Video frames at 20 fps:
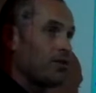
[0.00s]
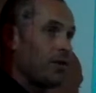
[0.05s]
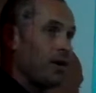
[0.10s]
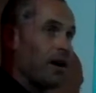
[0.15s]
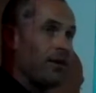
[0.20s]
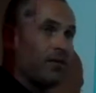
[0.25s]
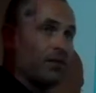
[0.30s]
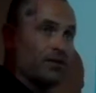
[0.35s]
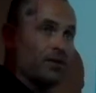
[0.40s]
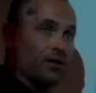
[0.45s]
for
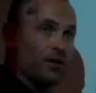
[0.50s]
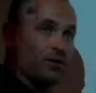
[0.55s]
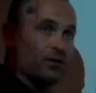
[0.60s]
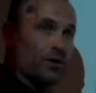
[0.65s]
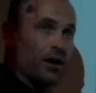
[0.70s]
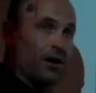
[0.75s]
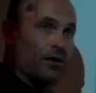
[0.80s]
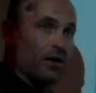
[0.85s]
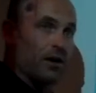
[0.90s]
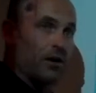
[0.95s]
every single
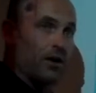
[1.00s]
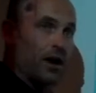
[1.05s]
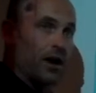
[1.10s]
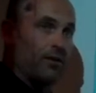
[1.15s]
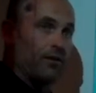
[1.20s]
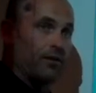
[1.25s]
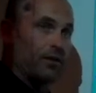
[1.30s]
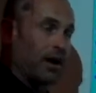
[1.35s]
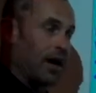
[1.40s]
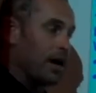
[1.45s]
trait that you have,
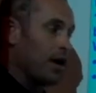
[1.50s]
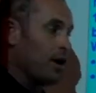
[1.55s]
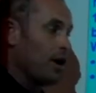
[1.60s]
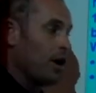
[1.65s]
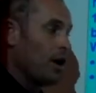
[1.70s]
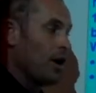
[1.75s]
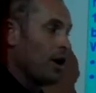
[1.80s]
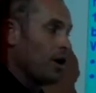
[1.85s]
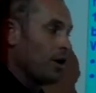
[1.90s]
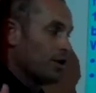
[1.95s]
okay?
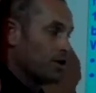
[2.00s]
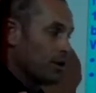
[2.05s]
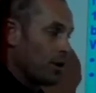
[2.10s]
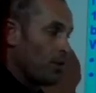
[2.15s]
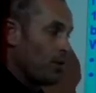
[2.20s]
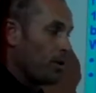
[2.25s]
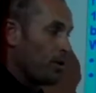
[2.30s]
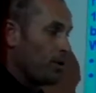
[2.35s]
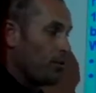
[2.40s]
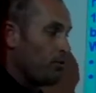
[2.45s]
So
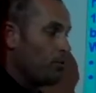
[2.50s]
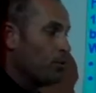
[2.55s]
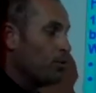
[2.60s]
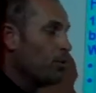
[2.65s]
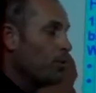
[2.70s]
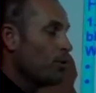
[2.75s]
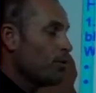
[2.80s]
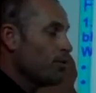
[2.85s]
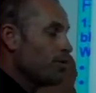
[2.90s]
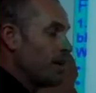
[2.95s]
when you
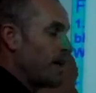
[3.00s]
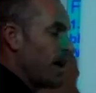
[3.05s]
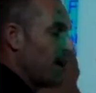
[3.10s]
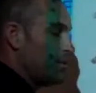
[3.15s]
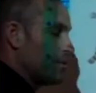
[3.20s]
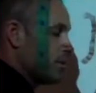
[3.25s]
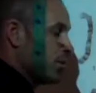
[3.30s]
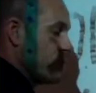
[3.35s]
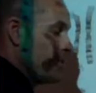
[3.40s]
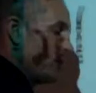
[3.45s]
move
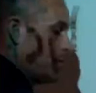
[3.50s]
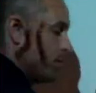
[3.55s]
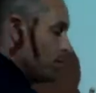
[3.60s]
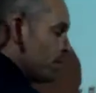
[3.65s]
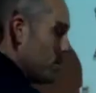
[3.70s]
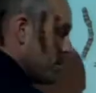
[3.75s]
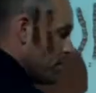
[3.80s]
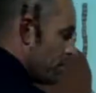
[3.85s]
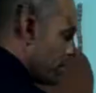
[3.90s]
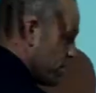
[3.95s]
down to
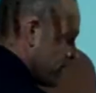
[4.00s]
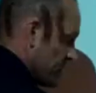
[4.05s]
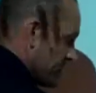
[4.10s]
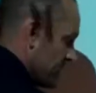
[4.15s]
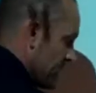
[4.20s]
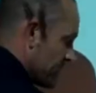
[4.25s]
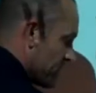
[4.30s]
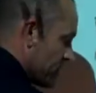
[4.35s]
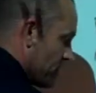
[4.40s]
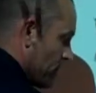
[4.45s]
the
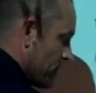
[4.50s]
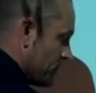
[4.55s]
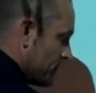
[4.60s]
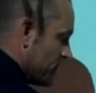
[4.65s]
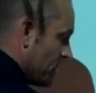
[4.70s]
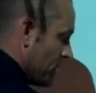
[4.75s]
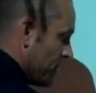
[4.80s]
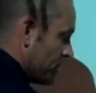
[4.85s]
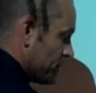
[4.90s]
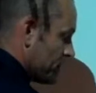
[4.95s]
sex
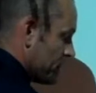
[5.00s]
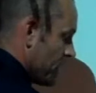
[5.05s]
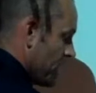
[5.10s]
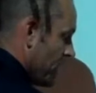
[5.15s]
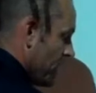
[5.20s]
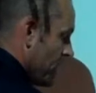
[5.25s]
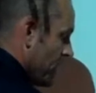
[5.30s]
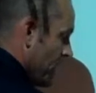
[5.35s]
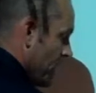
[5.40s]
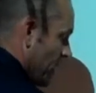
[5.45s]
chromosomes,
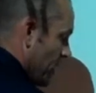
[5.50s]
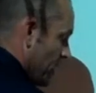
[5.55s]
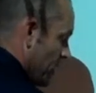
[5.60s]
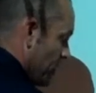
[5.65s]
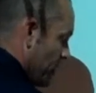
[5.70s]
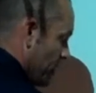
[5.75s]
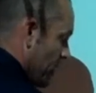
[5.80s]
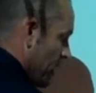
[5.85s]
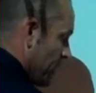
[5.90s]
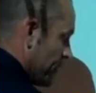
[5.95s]

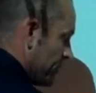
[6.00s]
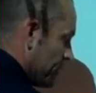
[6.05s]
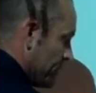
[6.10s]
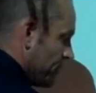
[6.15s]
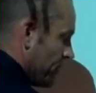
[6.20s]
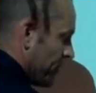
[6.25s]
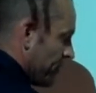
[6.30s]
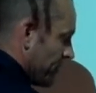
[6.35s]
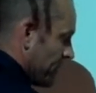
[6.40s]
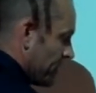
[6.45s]
here you have
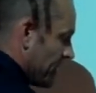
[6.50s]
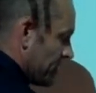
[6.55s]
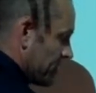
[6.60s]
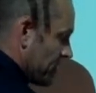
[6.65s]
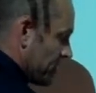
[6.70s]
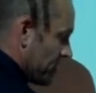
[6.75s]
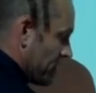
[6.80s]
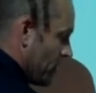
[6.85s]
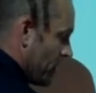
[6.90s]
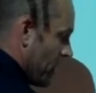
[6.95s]
2 different things
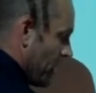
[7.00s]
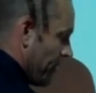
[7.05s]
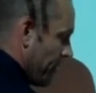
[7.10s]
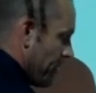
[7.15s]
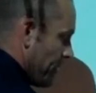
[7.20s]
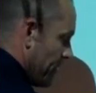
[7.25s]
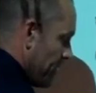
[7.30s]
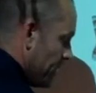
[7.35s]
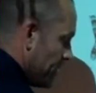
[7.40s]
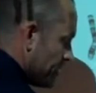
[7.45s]
that are going on.
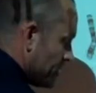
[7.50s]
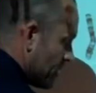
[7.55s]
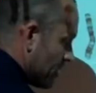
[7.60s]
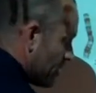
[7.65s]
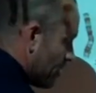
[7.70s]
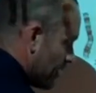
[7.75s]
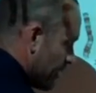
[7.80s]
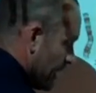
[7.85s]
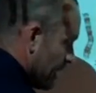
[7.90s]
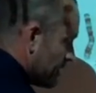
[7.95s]
These are
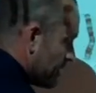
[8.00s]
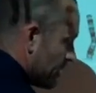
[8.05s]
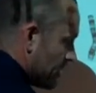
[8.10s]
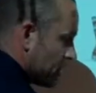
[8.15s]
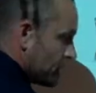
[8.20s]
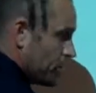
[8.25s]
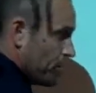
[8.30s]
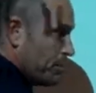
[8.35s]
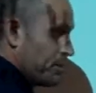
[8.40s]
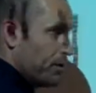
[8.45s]
the things that
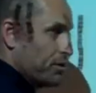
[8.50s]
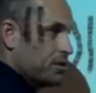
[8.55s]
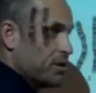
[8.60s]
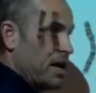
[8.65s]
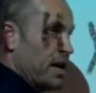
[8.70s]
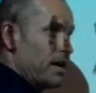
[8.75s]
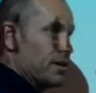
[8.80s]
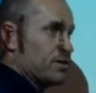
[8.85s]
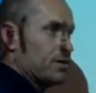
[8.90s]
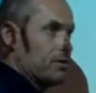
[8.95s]
determine your
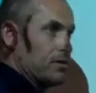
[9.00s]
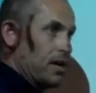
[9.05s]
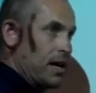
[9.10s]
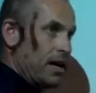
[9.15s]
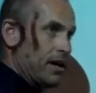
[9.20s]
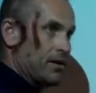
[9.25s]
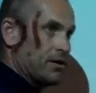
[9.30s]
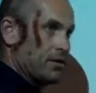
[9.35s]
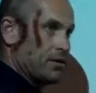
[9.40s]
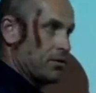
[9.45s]
sex,
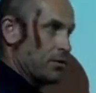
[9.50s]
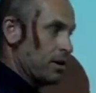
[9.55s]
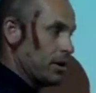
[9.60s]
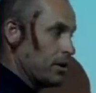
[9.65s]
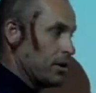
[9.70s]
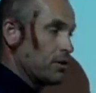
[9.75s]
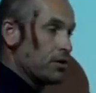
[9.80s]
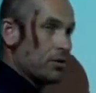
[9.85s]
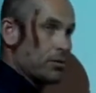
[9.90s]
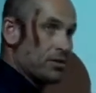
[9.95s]
okay? So we're going
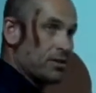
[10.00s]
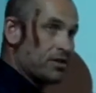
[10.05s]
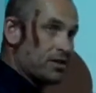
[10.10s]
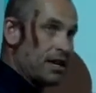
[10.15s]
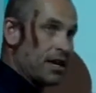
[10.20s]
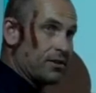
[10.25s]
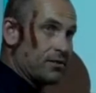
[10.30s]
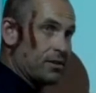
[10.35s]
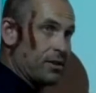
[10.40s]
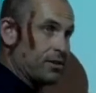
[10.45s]
to determine
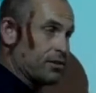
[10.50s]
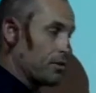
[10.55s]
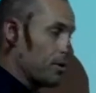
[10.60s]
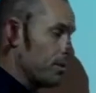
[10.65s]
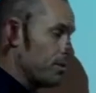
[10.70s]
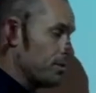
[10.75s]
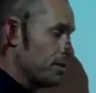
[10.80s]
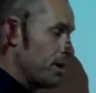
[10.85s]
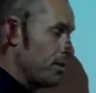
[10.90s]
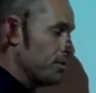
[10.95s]
sex with those
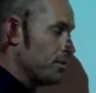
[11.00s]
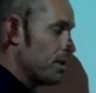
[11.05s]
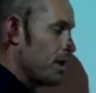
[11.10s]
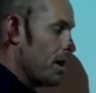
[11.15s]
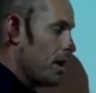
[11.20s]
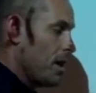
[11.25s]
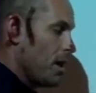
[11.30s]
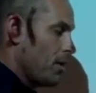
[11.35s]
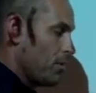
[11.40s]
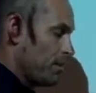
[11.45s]
chromosomes.
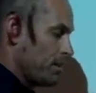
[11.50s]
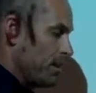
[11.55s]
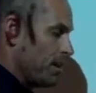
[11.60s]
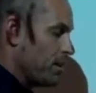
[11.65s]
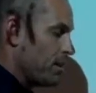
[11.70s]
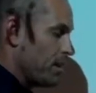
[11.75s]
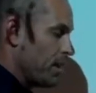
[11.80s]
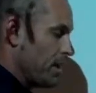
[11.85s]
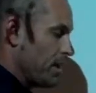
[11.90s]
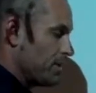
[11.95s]
But the
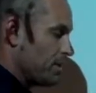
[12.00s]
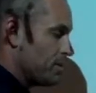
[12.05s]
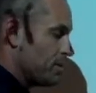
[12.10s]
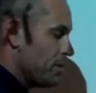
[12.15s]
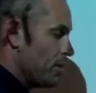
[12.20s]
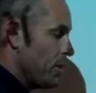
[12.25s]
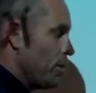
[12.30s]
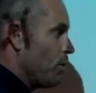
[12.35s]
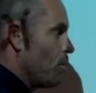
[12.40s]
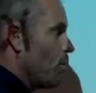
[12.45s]
other thing is
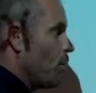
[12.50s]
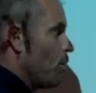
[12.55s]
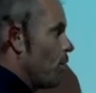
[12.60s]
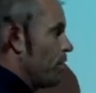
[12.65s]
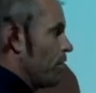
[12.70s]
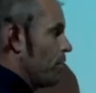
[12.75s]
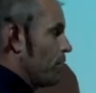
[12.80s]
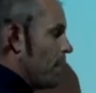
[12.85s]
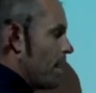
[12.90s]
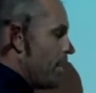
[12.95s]
too,
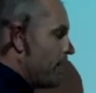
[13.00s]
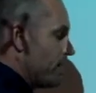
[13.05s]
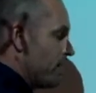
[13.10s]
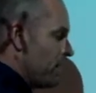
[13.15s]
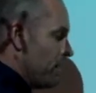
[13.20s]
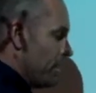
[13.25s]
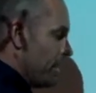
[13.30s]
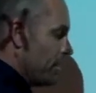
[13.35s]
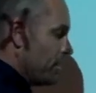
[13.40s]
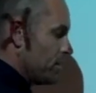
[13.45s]
when you have
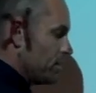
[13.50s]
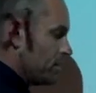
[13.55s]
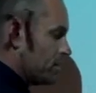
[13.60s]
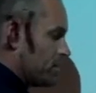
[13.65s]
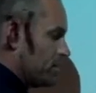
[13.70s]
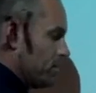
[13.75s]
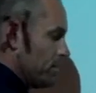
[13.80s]
the alleles,